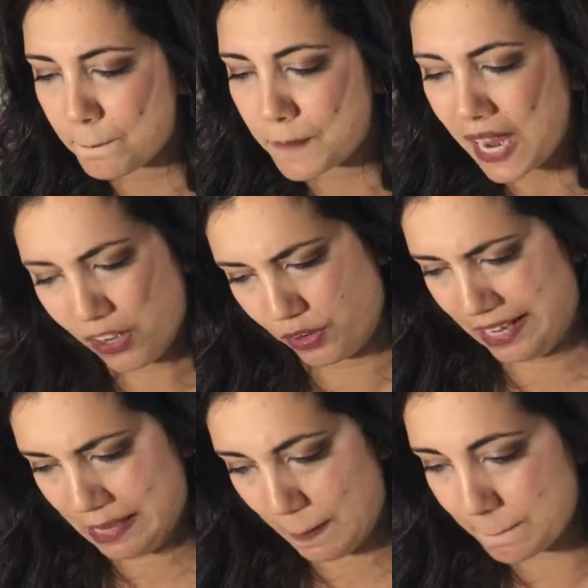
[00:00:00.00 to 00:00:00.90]

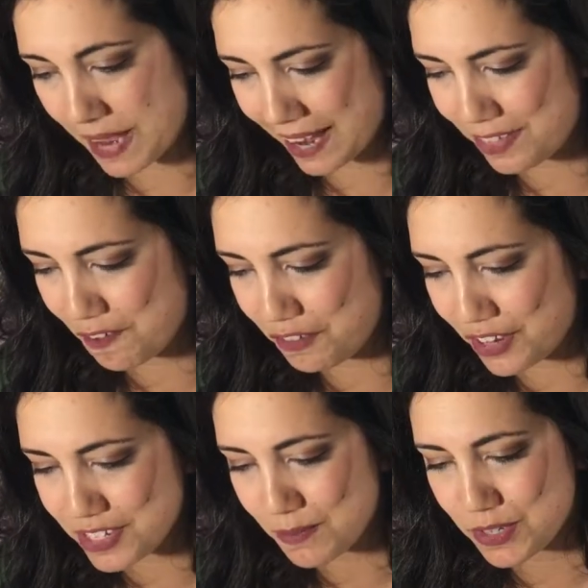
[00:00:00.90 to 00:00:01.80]
piloted by the
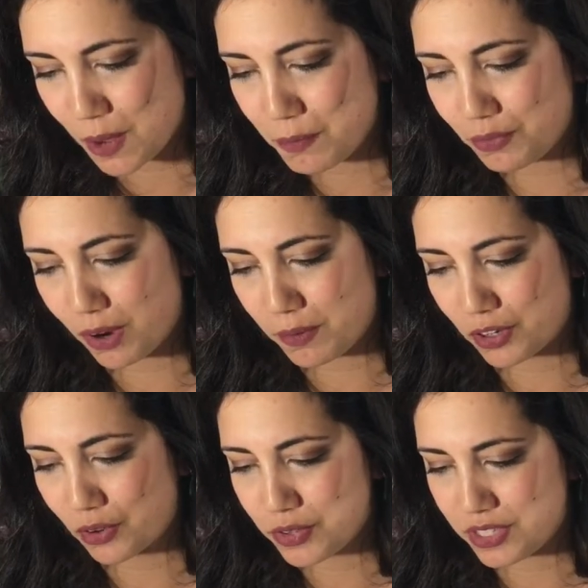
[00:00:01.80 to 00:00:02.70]
fearsome zombie
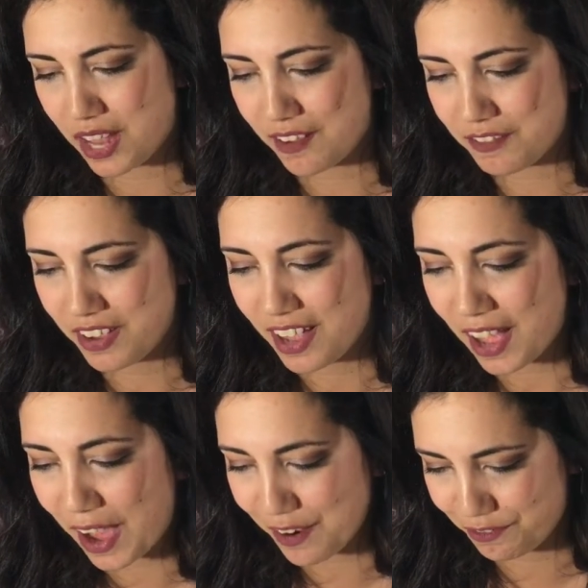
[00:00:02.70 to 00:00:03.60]
robot Gustave
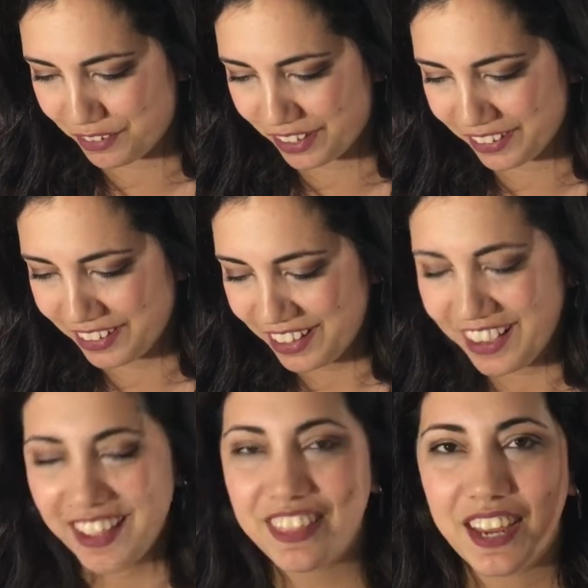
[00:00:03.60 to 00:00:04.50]
Eiffel.
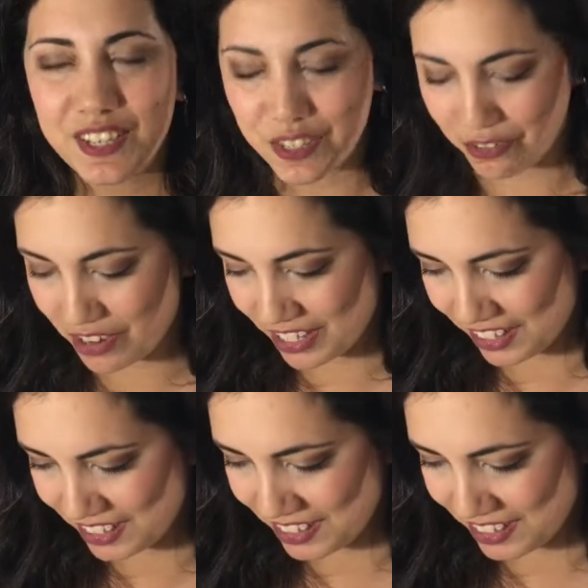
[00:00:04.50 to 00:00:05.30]
That is so funny.